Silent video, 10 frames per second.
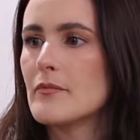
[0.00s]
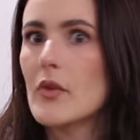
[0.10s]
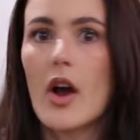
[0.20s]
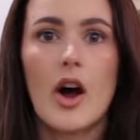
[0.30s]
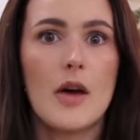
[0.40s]

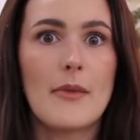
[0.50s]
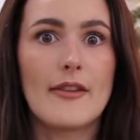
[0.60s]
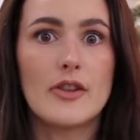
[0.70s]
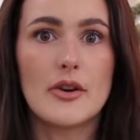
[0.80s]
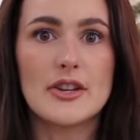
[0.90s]
on my
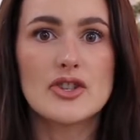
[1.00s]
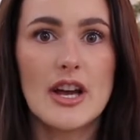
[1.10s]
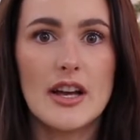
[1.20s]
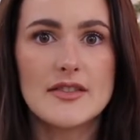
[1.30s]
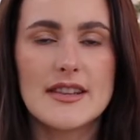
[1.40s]
floating
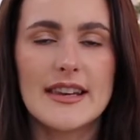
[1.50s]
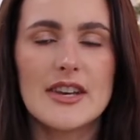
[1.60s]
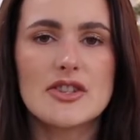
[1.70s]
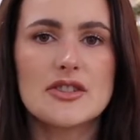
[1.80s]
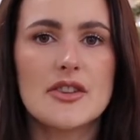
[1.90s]
shelves in the
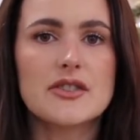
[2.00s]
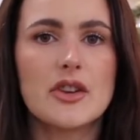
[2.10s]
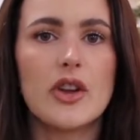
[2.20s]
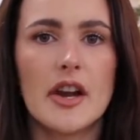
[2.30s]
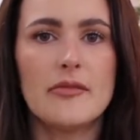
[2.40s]
kitchen. So there's a
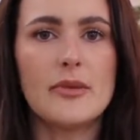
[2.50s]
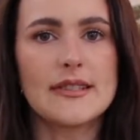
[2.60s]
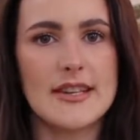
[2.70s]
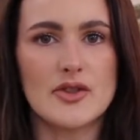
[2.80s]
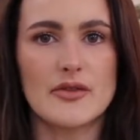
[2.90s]
lot of
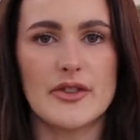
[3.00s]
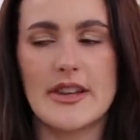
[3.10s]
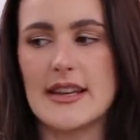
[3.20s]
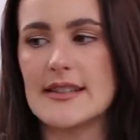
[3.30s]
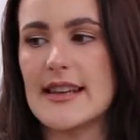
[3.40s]
potential for
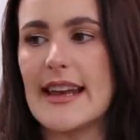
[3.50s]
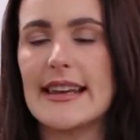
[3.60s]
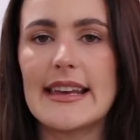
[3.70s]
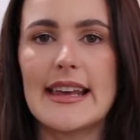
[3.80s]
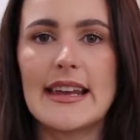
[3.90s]
this. And
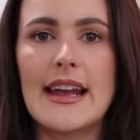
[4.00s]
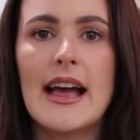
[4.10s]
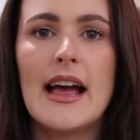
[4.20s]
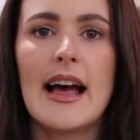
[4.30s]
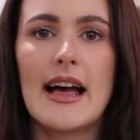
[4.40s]
again,
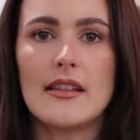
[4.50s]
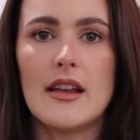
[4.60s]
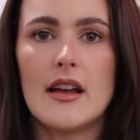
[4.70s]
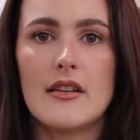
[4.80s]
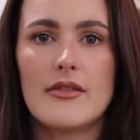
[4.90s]
I
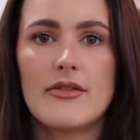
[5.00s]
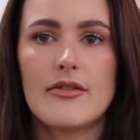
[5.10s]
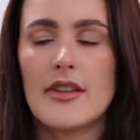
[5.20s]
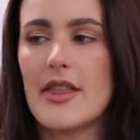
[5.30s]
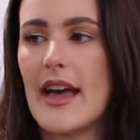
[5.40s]

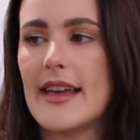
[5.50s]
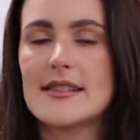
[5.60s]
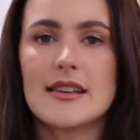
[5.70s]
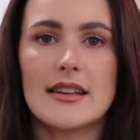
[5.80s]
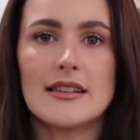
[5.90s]
love that
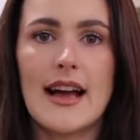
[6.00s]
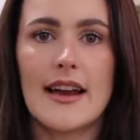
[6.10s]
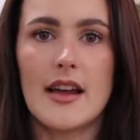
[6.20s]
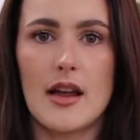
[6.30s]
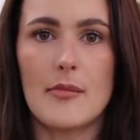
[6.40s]
it's gonna
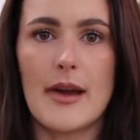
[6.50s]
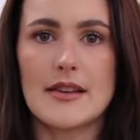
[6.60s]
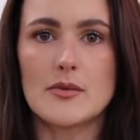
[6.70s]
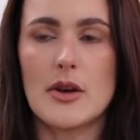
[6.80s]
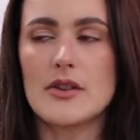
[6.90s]
light up
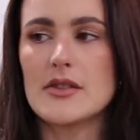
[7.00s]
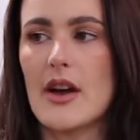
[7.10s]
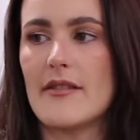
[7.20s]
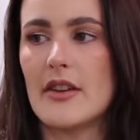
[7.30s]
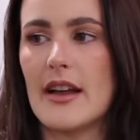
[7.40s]
as well. So
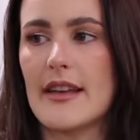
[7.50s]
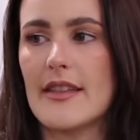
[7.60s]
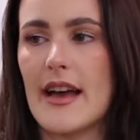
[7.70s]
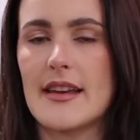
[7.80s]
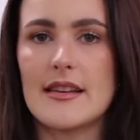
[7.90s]
I feel like
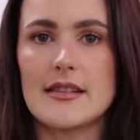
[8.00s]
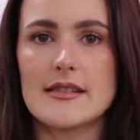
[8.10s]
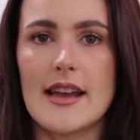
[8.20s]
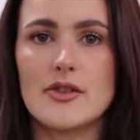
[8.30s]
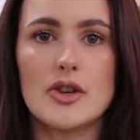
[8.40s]
that
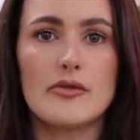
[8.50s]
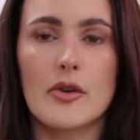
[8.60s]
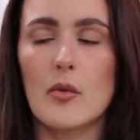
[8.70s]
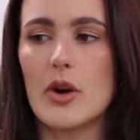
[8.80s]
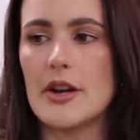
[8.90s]
is a
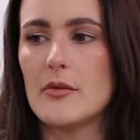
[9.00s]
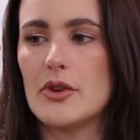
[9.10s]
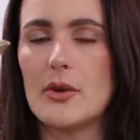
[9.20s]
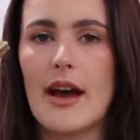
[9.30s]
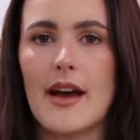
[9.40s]
2-for-1
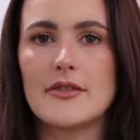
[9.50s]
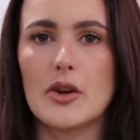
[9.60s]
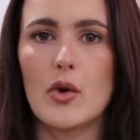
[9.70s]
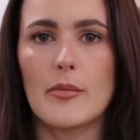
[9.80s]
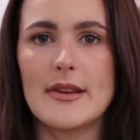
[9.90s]
when you have
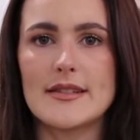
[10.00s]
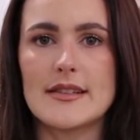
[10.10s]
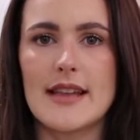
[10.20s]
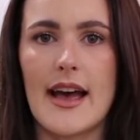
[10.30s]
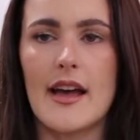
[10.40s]
decor
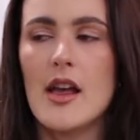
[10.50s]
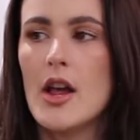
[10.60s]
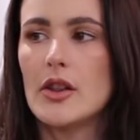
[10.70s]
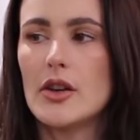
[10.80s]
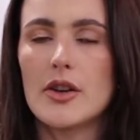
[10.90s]
pieces that
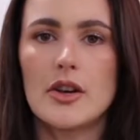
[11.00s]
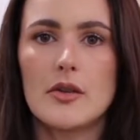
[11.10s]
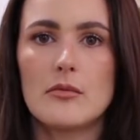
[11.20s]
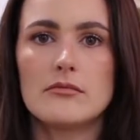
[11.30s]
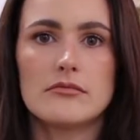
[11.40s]
look
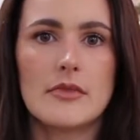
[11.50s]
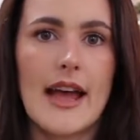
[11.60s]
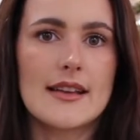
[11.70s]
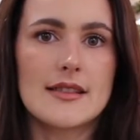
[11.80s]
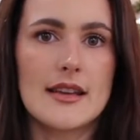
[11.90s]
good
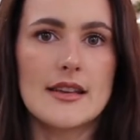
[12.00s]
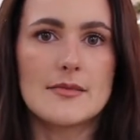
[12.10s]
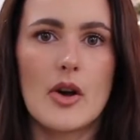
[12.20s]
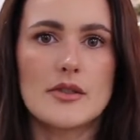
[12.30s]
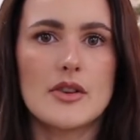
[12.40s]
as is,
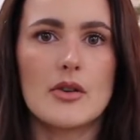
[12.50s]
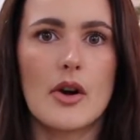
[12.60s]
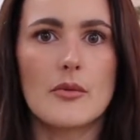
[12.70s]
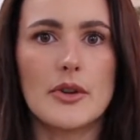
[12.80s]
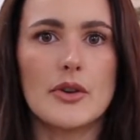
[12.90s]
but also
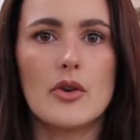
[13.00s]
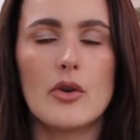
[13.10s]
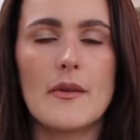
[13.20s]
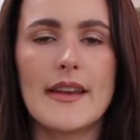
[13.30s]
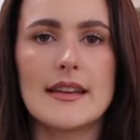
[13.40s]
are really
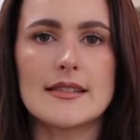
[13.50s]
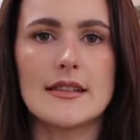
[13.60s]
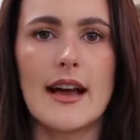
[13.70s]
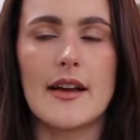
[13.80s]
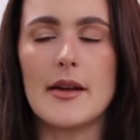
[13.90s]
cool when they get to
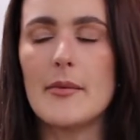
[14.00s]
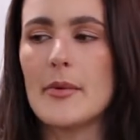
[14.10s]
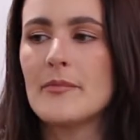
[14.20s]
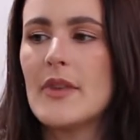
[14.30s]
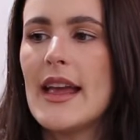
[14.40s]
light up.
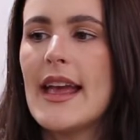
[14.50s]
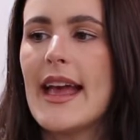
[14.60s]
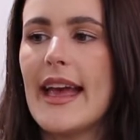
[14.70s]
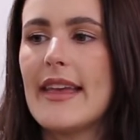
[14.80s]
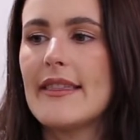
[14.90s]

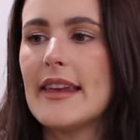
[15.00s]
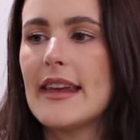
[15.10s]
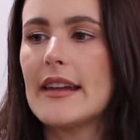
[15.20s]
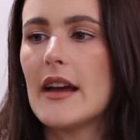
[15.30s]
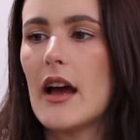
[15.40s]
And then